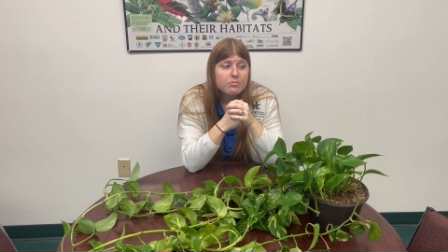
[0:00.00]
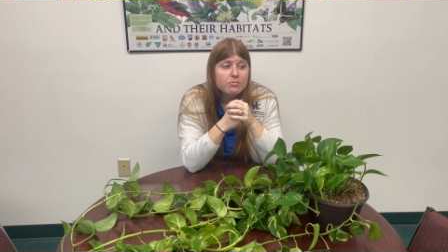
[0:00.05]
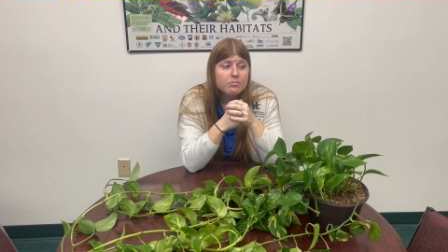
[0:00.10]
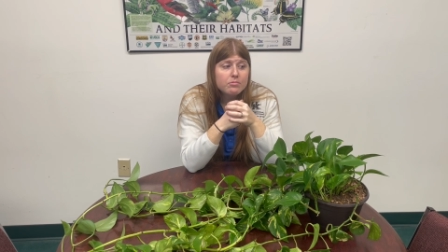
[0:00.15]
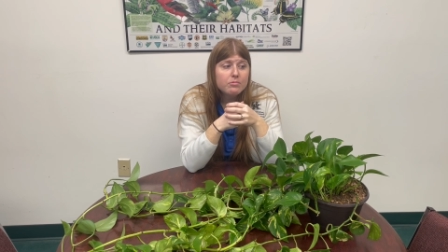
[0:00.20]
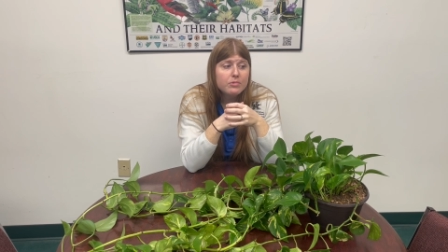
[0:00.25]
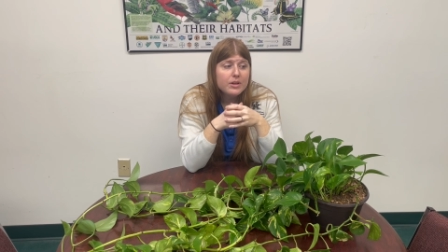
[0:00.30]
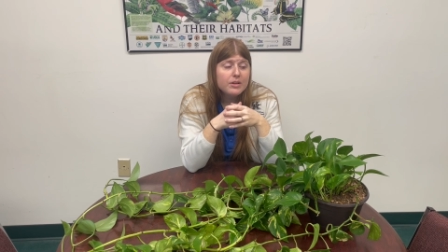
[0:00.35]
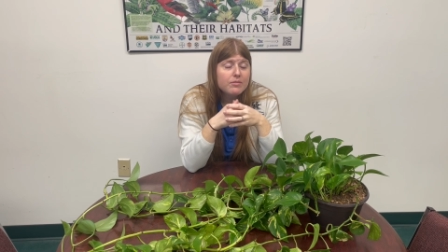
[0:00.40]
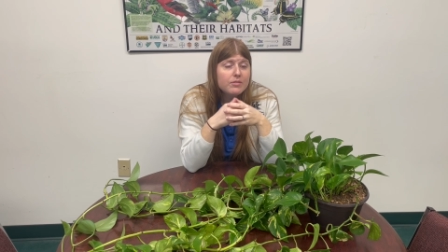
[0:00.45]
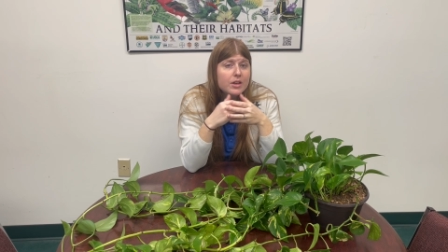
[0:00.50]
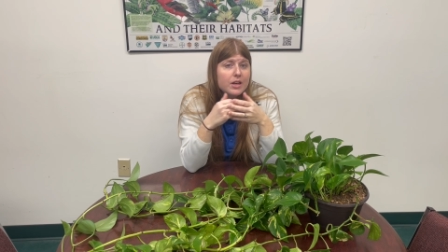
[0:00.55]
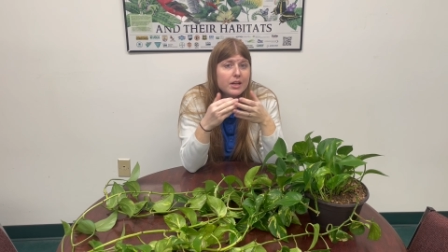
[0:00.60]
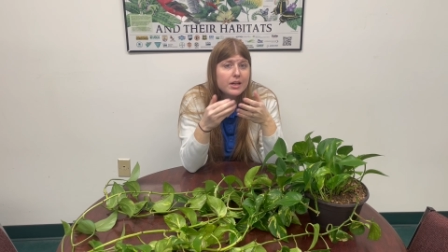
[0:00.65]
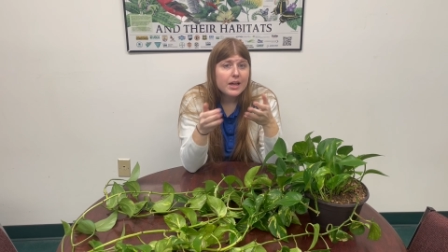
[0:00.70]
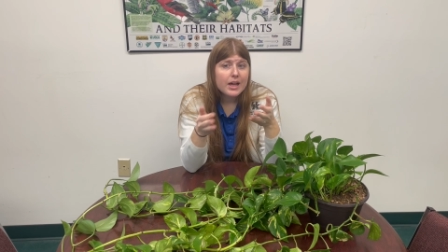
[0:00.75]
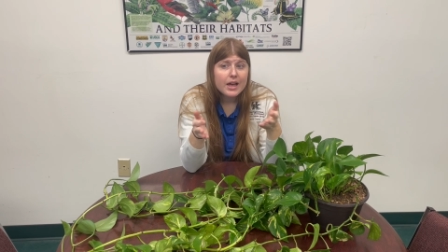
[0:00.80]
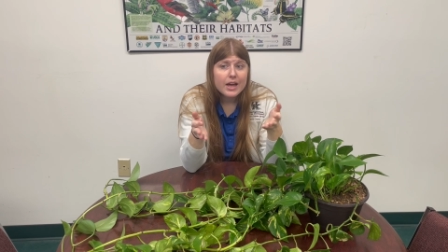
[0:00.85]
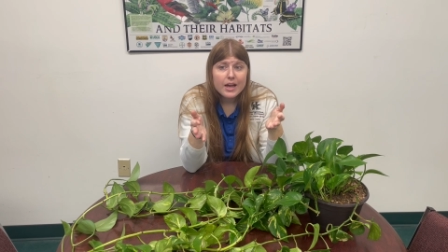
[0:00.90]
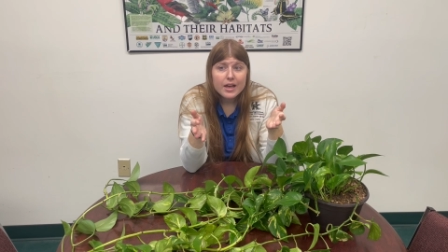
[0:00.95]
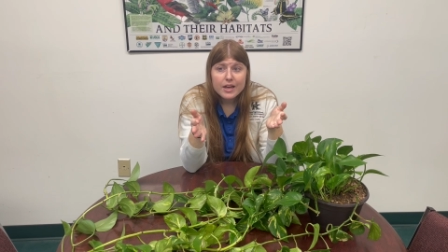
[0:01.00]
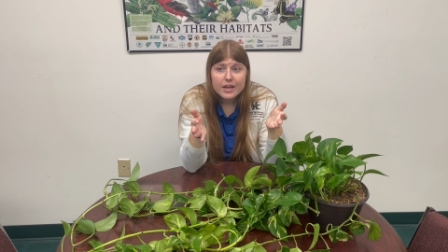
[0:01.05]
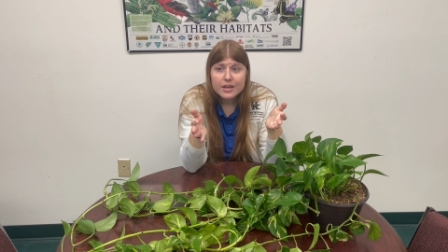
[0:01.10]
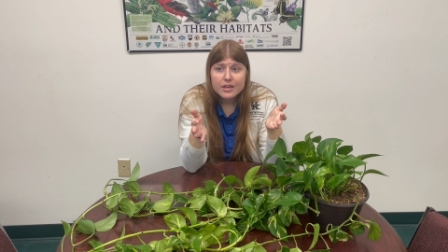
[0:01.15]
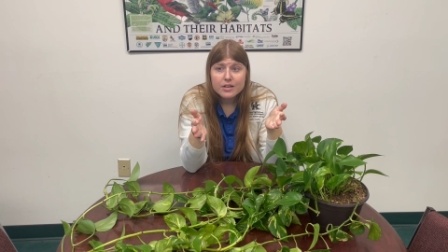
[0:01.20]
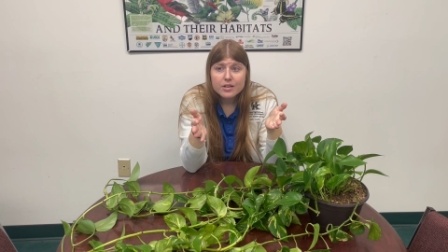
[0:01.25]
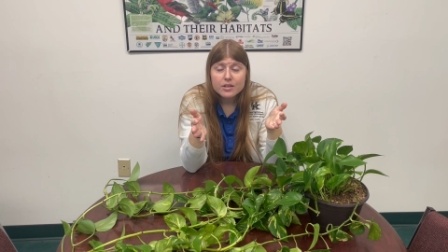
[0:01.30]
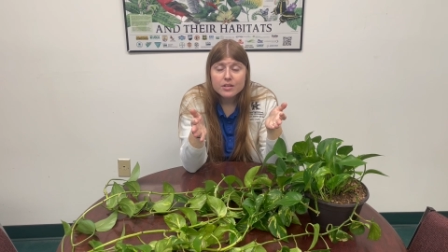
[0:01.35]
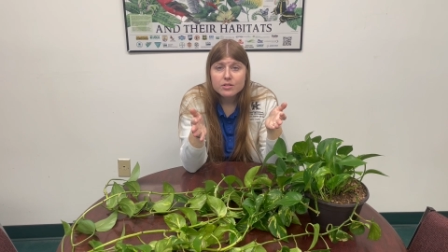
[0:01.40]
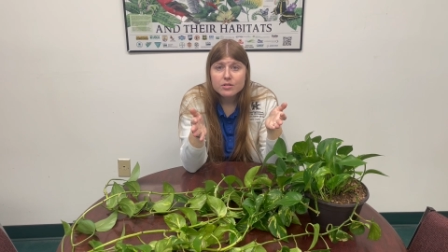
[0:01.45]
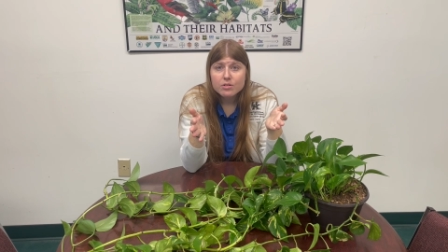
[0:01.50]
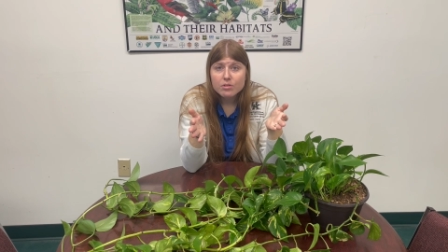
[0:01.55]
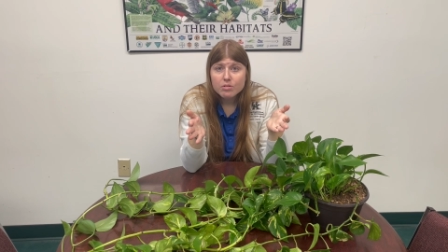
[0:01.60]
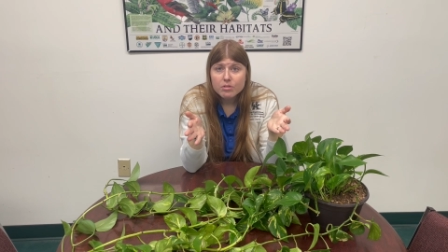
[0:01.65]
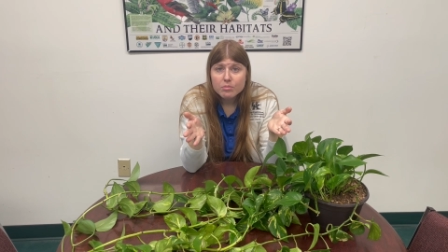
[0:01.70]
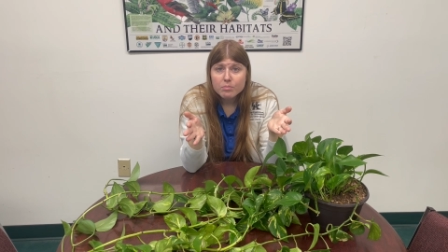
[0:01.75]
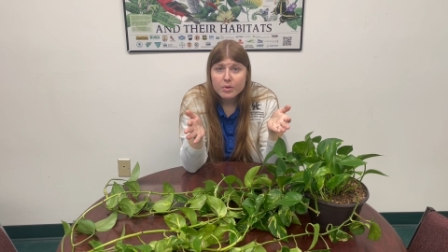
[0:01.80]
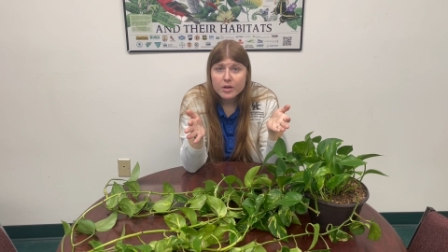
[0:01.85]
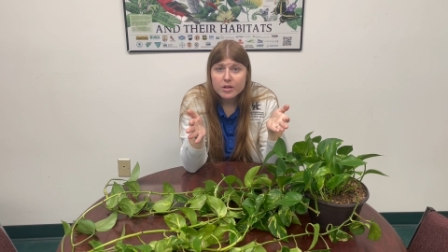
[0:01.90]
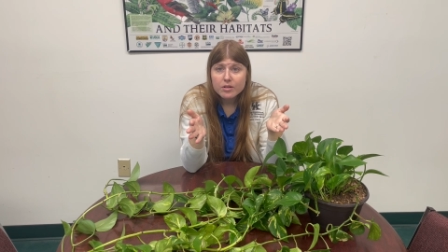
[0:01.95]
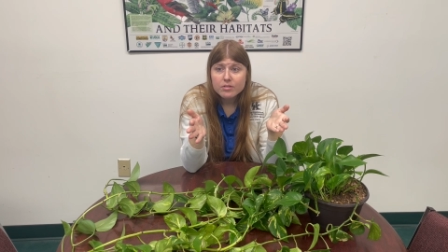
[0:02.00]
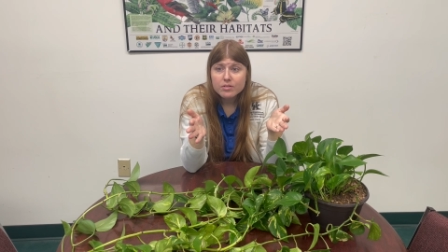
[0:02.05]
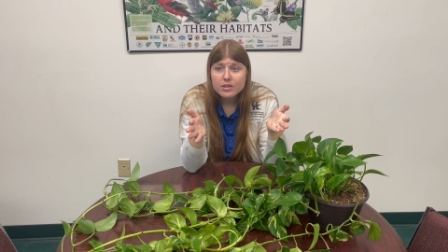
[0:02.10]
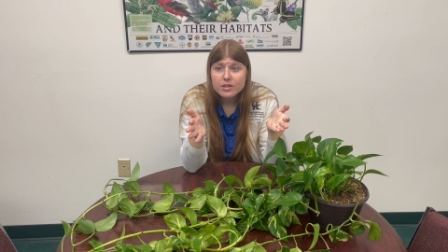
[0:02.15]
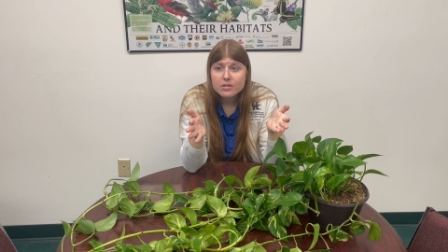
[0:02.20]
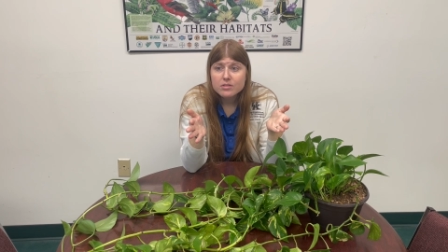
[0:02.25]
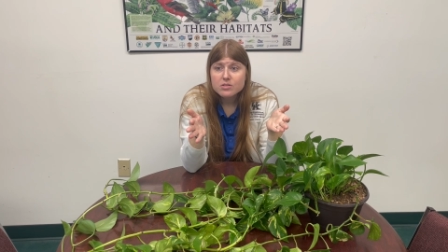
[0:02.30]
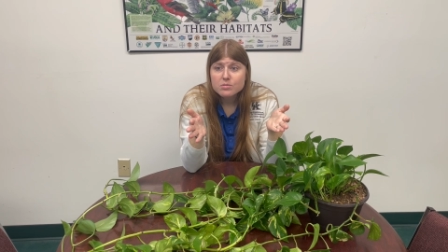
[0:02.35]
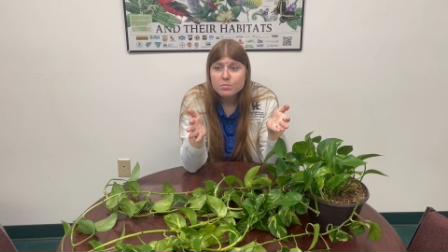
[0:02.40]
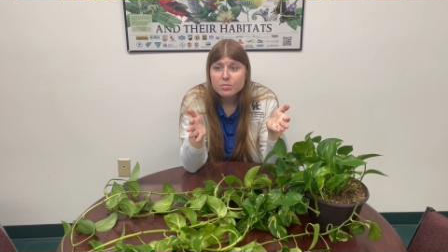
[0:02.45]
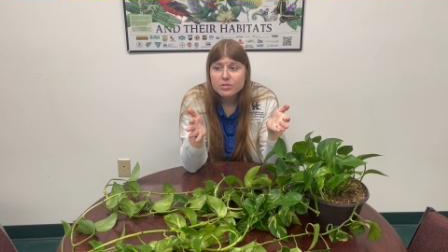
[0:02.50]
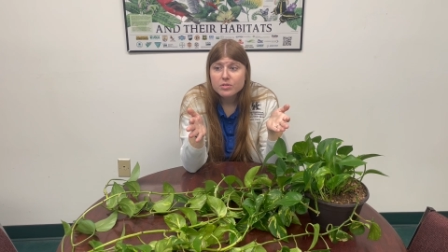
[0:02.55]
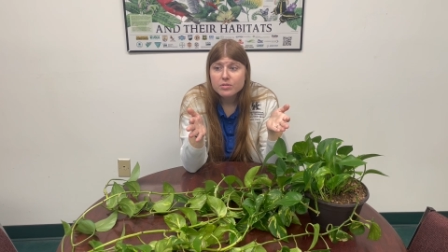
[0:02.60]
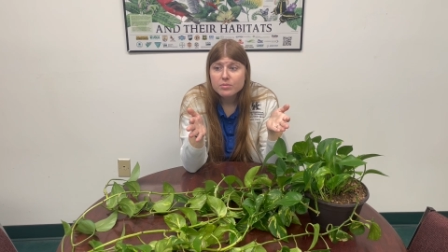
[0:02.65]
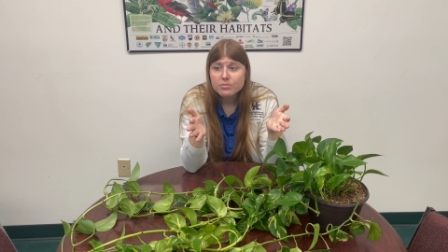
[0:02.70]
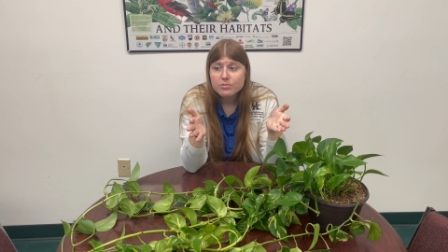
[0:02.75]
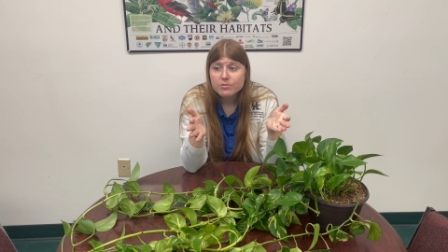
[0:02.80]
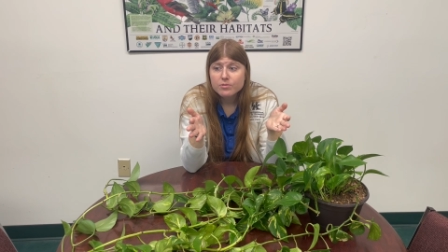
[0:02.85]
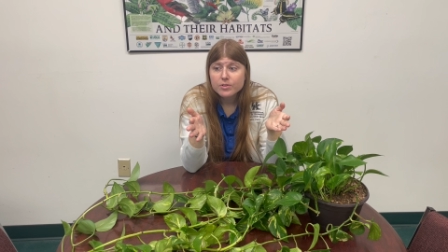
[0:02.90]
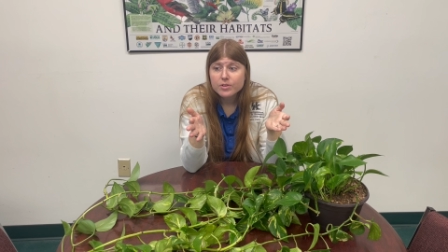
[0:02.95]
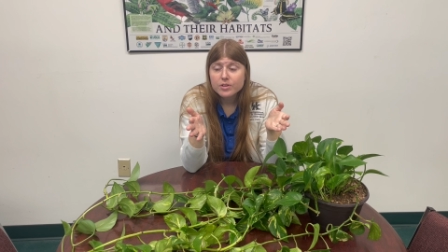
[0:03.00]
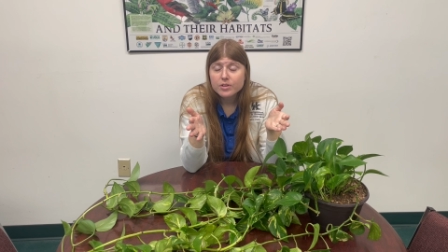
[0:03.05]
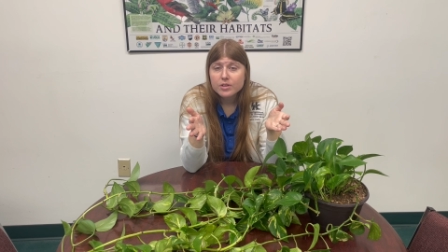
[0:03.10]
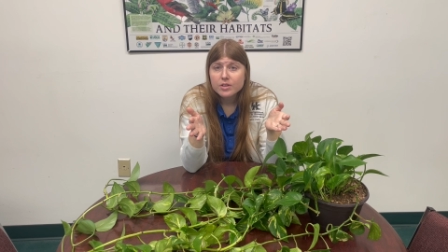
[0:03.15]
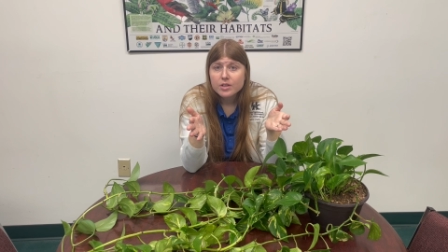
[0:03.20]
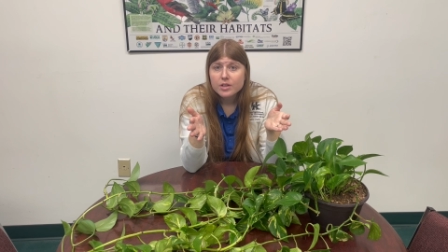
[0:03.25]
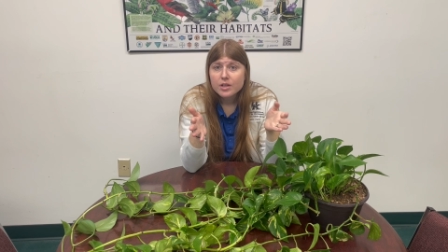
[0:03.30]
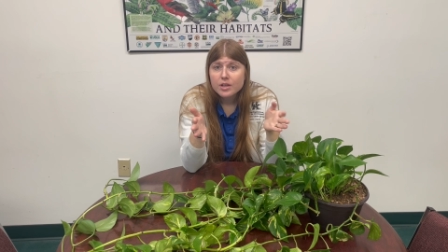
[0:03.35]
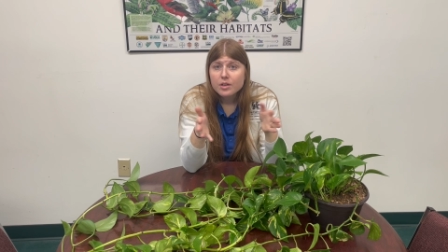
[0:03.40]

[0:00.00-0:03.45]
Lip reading: we've not had a golden pothos bloom for